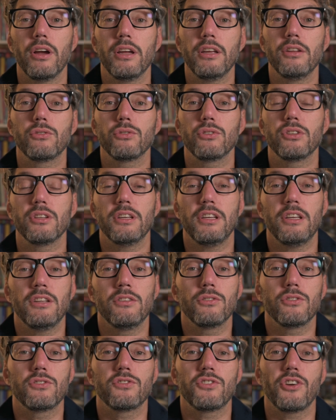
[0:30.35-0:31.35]
into the
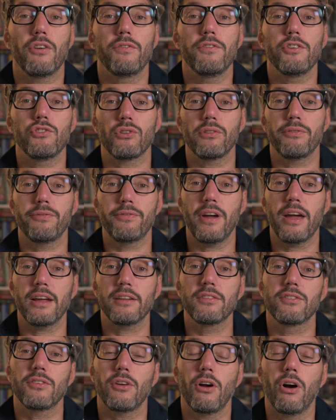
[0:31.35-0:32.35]
industry of visual
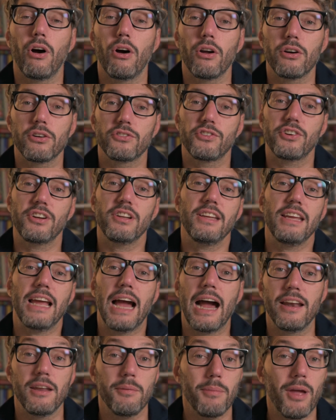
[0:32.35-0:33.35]
effects or 3D
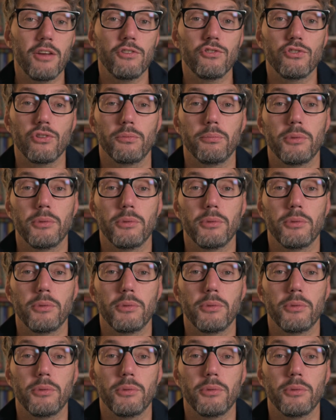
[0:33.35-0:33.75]
animation,